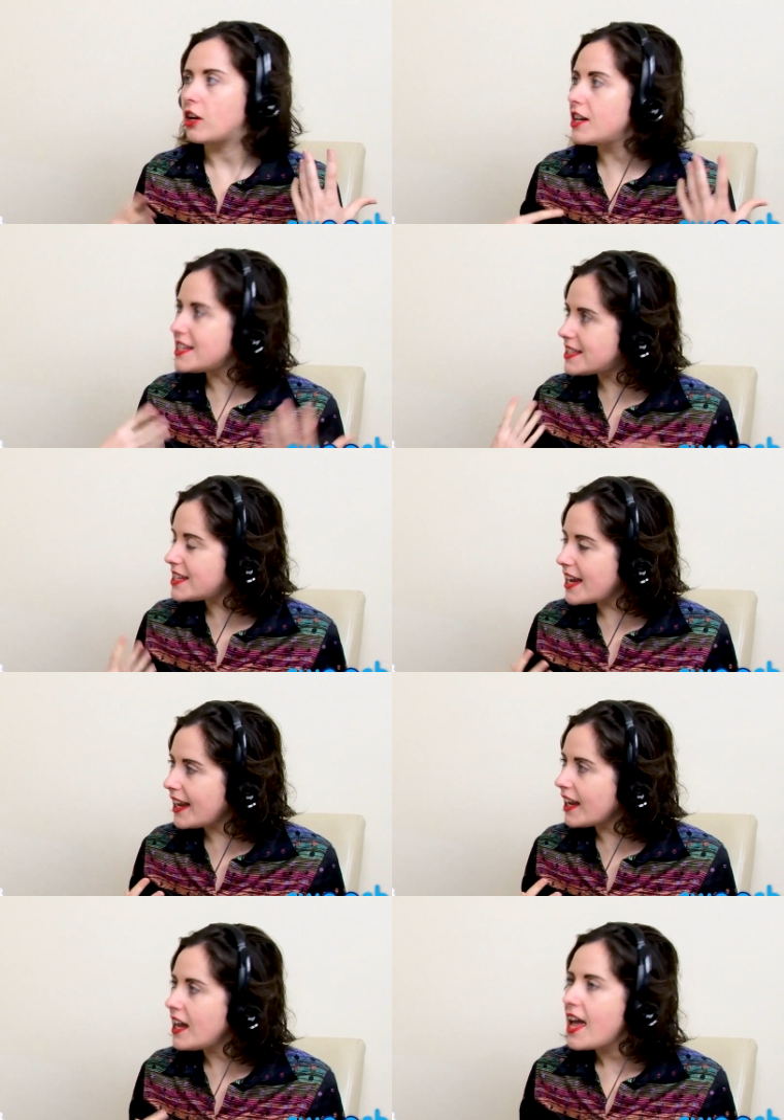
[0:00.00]
your
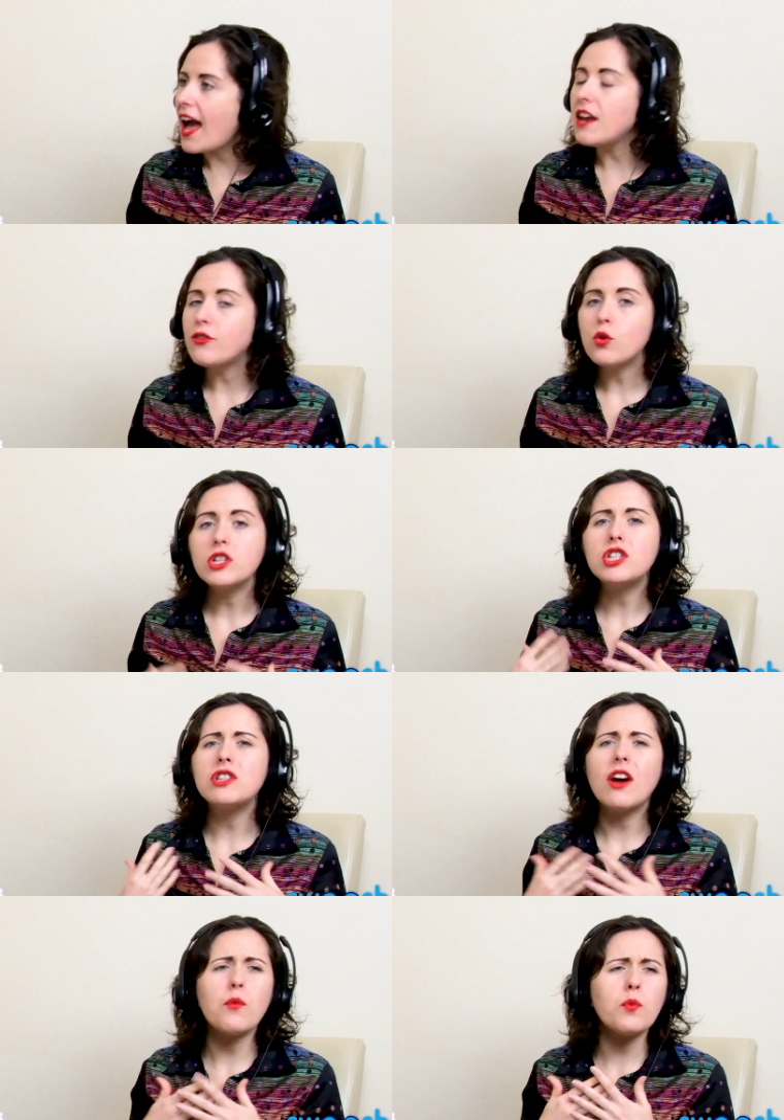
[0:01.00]
listening, and of course
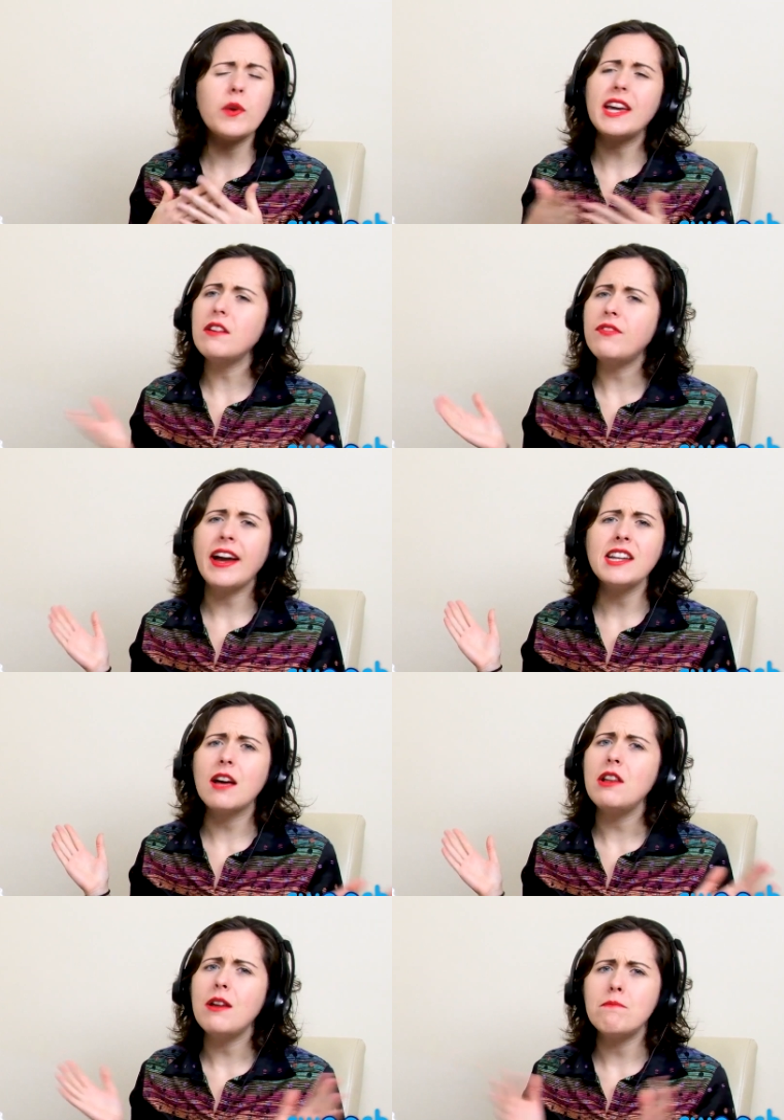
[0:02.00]
we can find
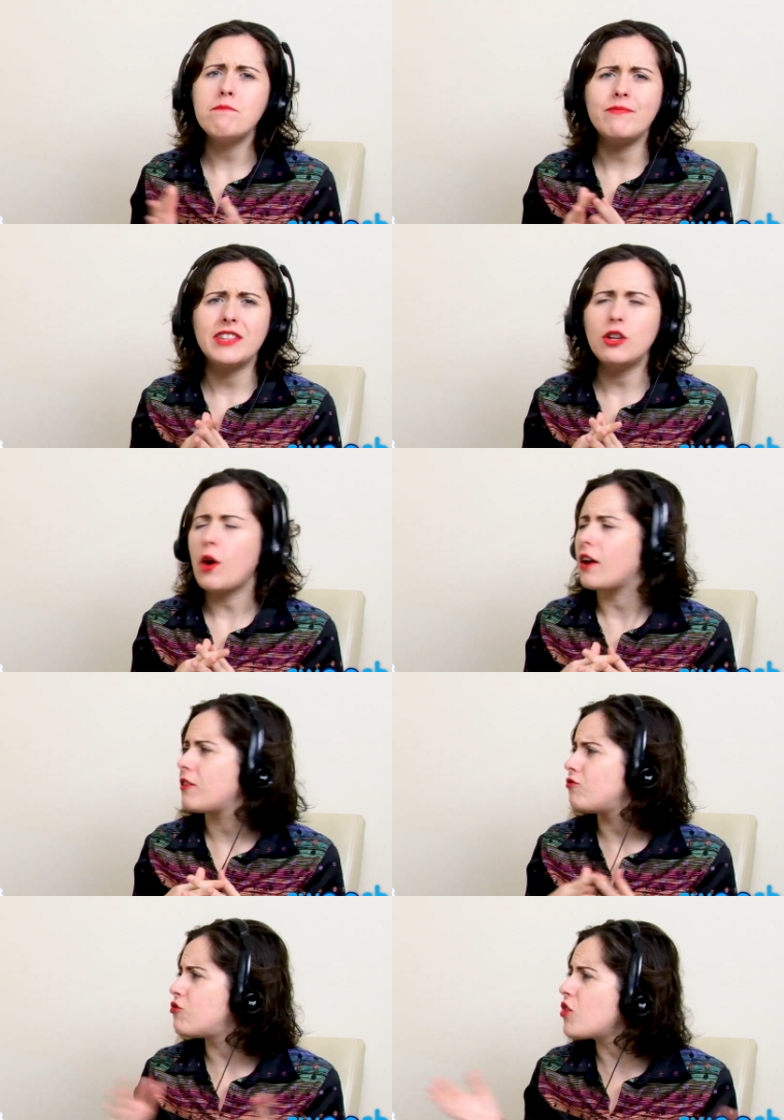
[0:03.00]
a
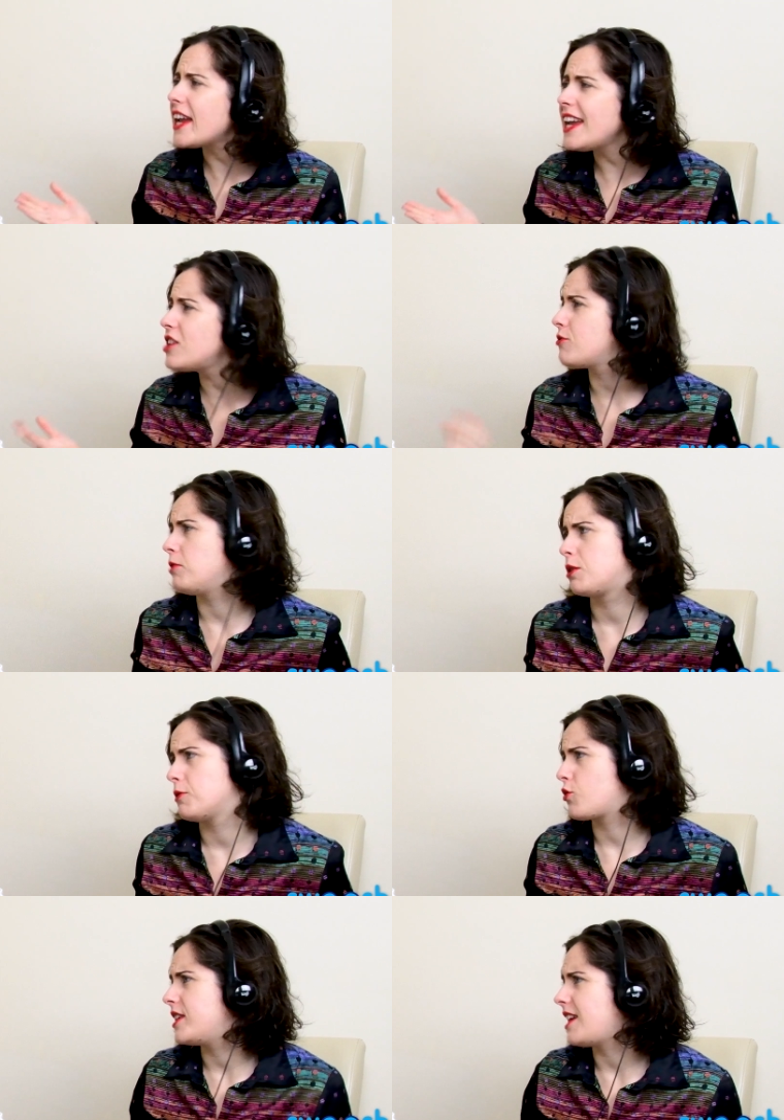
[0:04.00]
range of
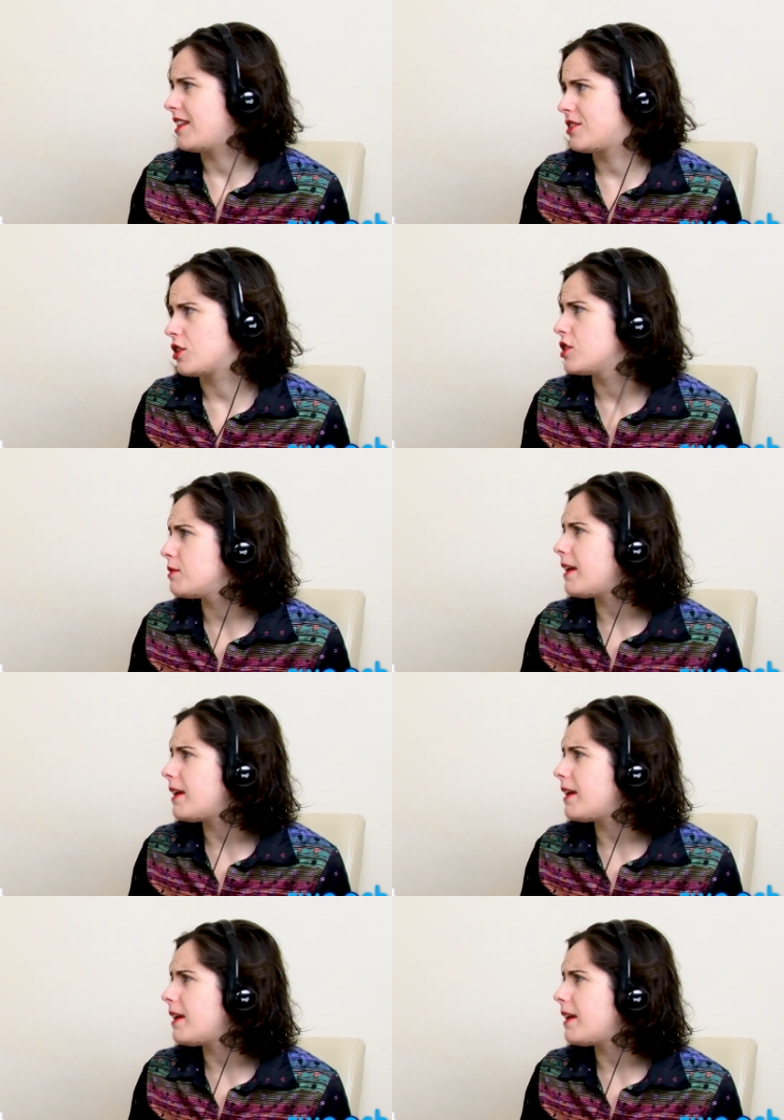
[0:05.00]
multiple choice answers.